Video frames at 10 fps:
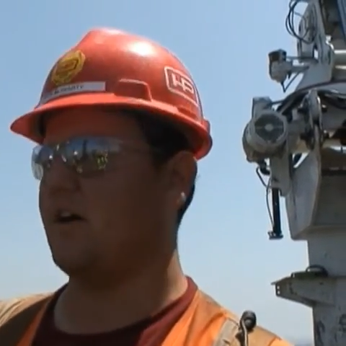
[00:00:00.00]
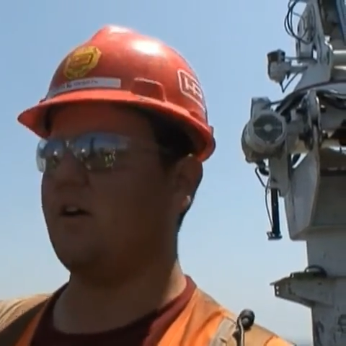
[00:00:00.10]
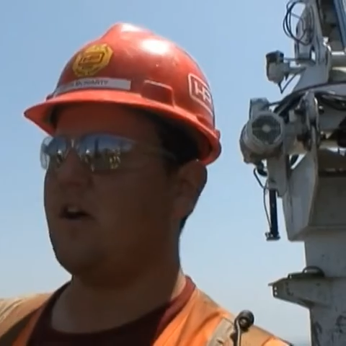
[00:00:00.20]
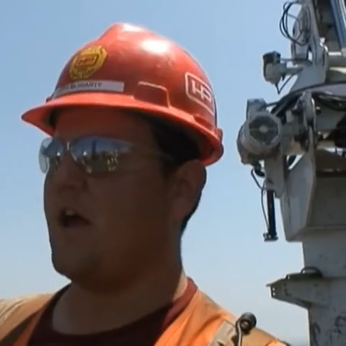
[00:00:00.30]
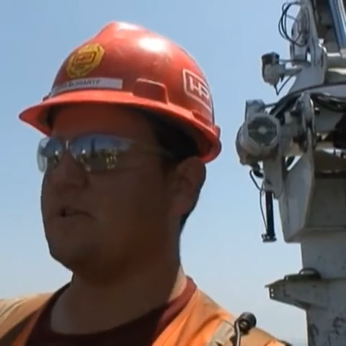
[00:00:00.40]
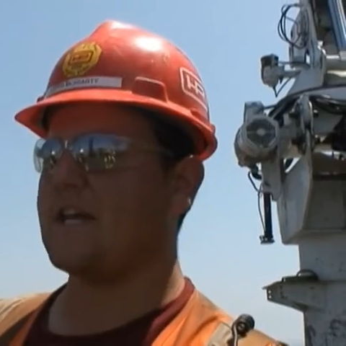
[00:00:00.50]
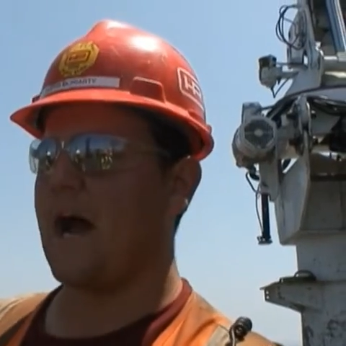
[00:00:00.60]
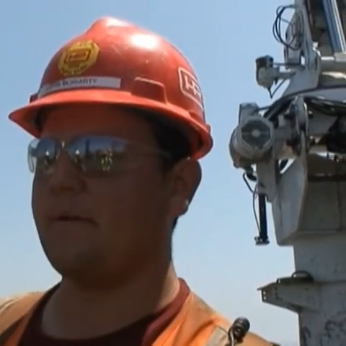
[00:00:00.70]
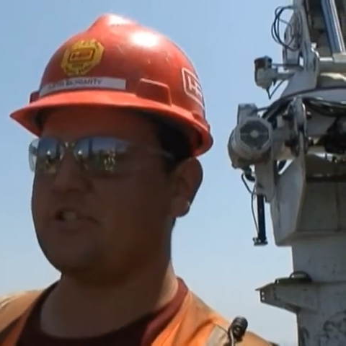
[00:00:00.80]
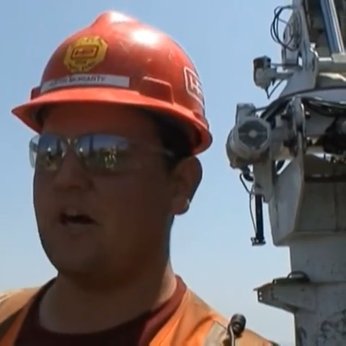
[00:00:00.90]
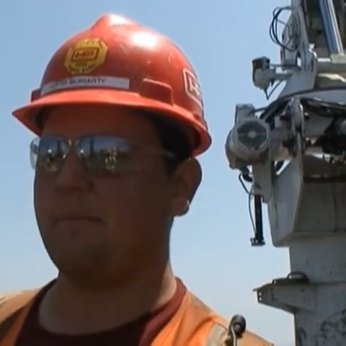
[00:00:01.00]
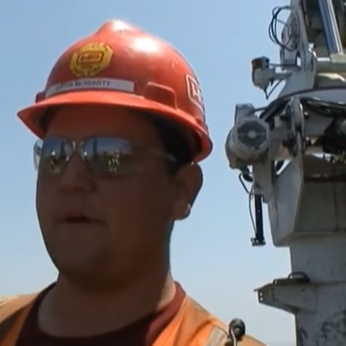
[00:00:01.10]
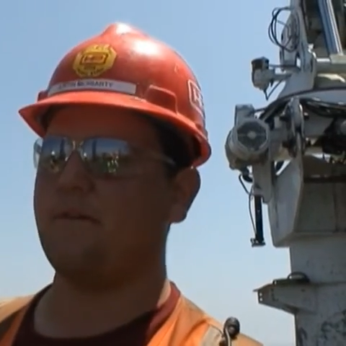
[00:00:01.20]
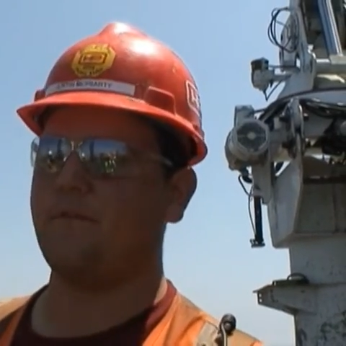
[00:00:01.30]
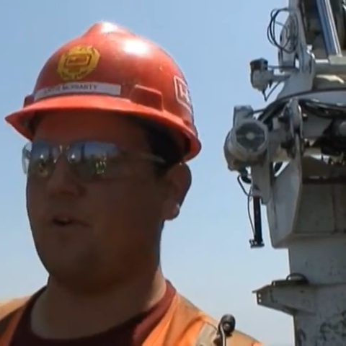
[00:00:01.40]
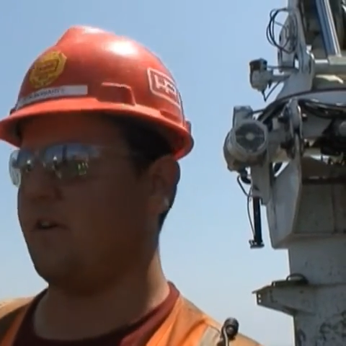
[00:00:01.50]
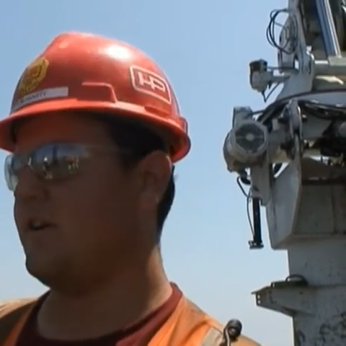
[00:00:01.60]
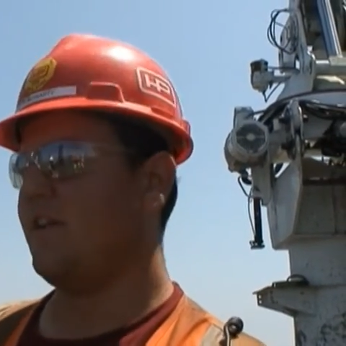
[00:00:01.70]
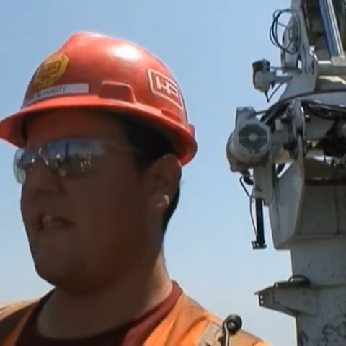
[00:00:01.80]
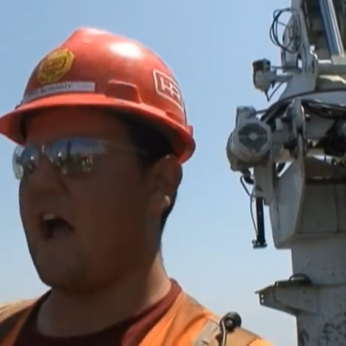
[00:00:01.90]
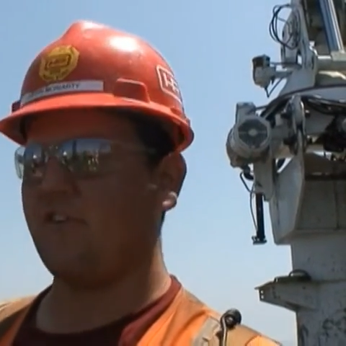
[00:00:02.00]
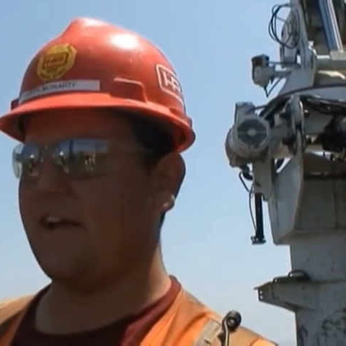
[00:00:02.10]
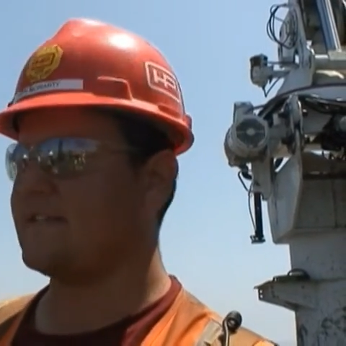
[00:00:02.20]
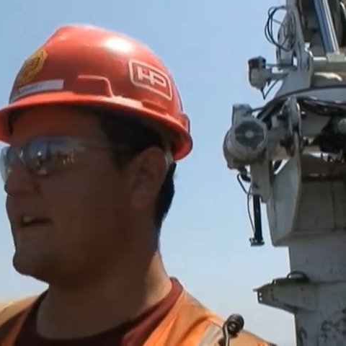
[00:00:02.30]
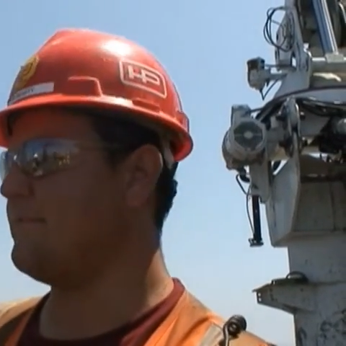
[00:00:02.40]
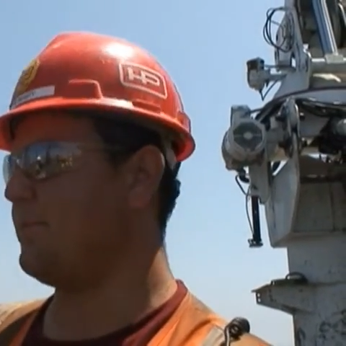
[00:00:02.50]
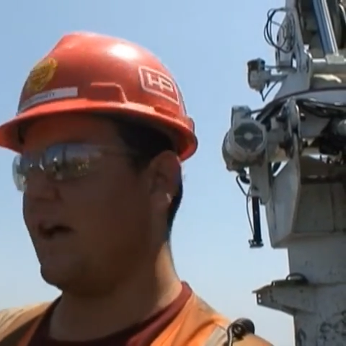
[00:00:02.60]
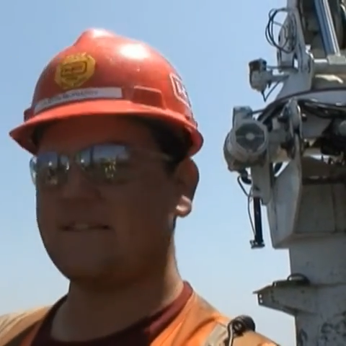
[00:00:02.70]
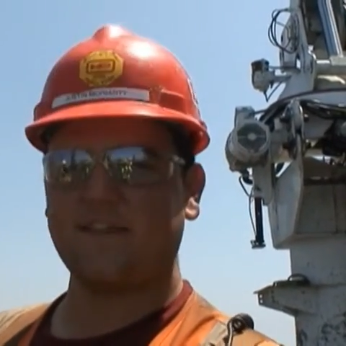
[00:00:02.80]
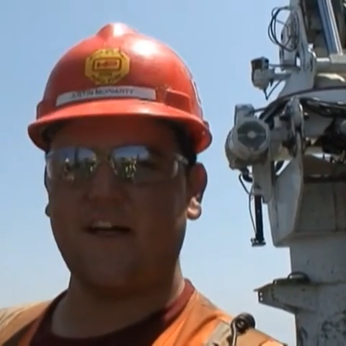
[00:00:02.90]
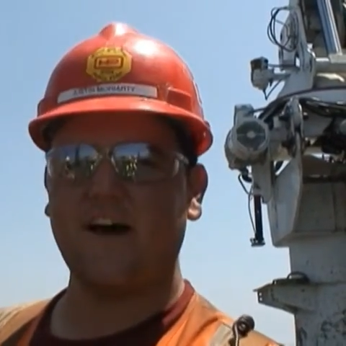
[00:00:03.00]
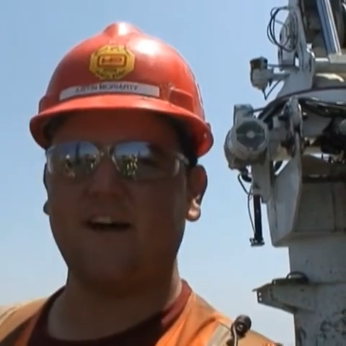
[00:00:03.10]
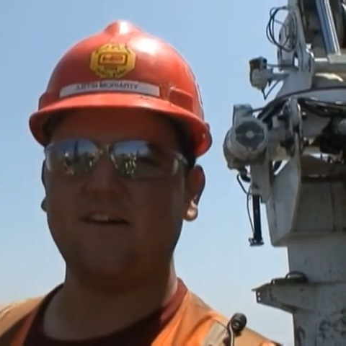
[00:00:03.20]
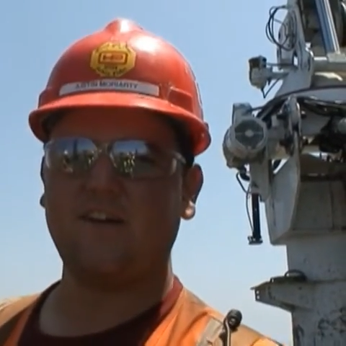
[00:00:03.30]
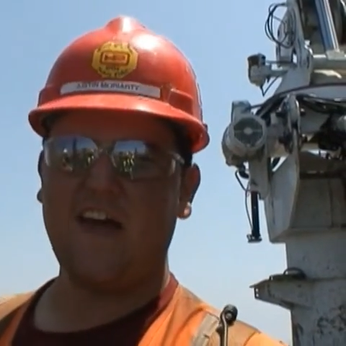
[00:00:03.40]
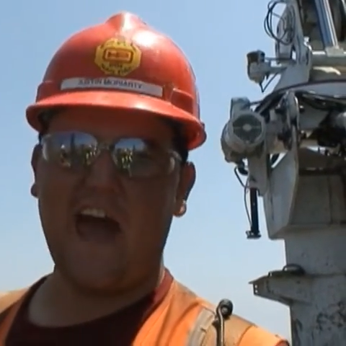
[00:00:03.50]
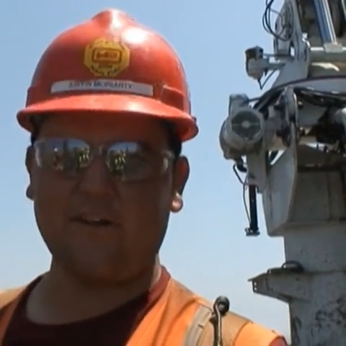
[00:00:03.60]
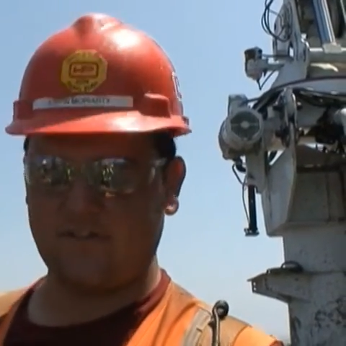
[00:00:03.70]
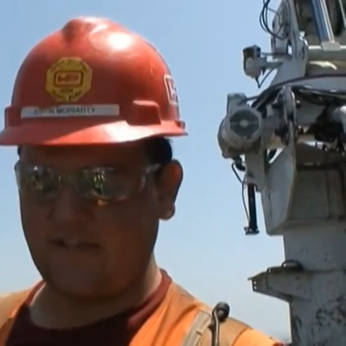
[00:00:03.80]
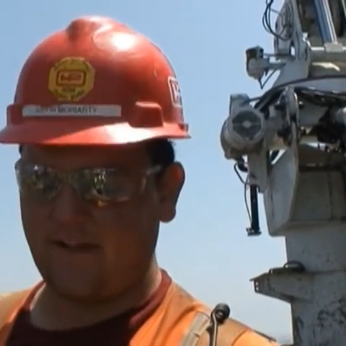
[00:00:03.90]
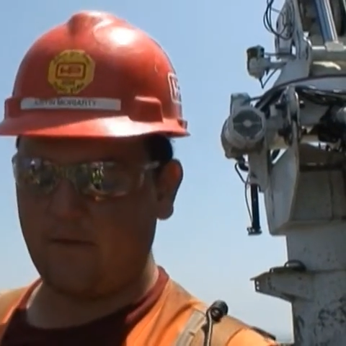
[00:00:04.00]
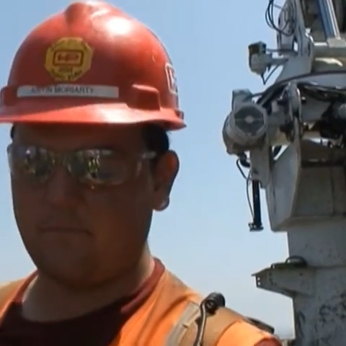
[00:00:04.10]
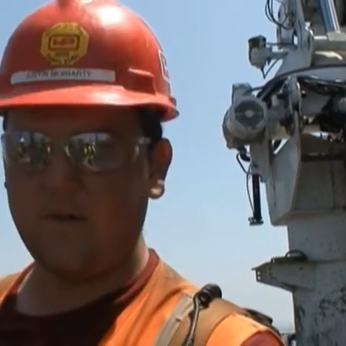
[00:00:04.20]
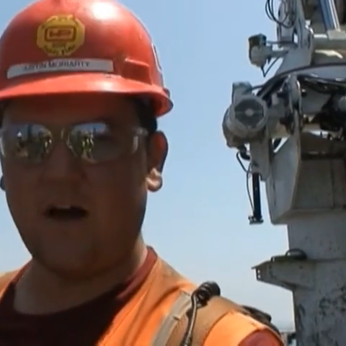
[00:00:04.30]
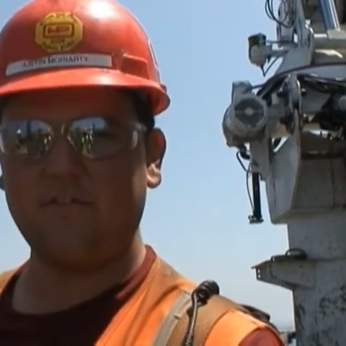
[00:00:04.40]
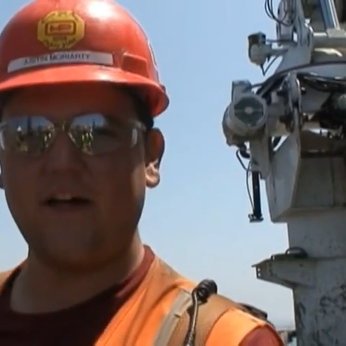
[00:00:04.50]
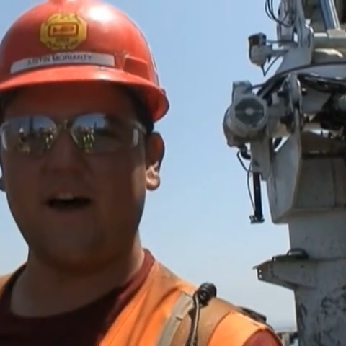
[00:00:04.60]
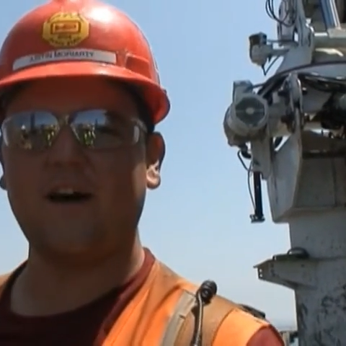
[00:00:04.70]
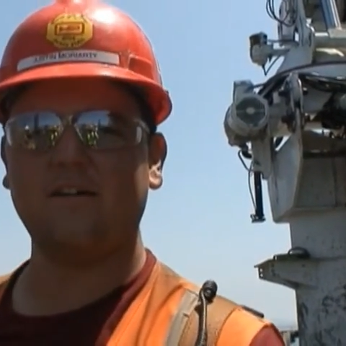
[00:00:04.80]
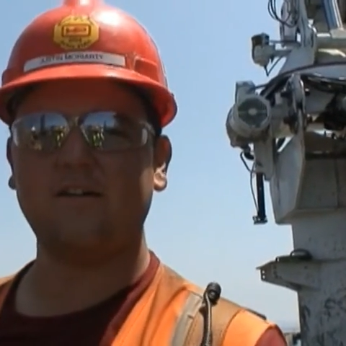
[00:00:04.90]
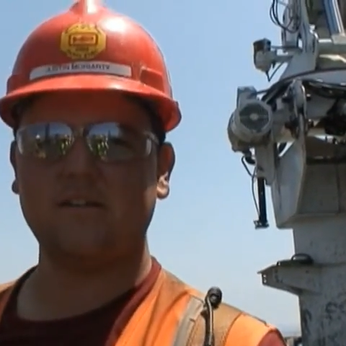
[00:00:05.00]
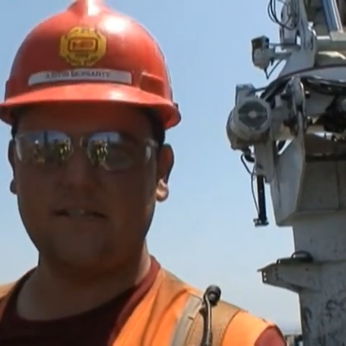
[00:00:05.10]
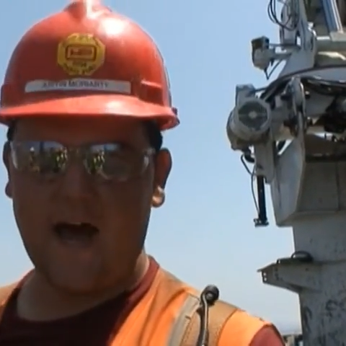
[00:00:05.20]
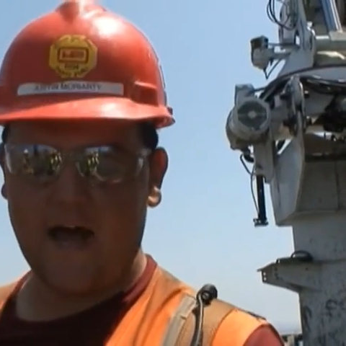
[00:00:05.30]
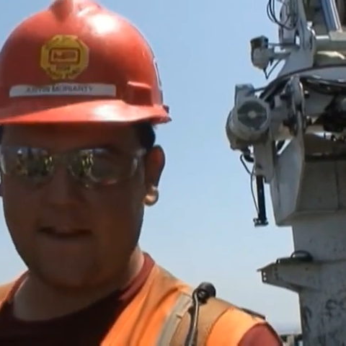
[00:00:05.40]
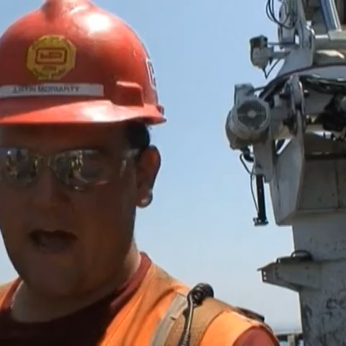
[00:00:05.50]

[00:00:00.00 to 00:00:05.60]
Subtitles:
So it was time to jump it for that reason, plus the accuracy of the dot.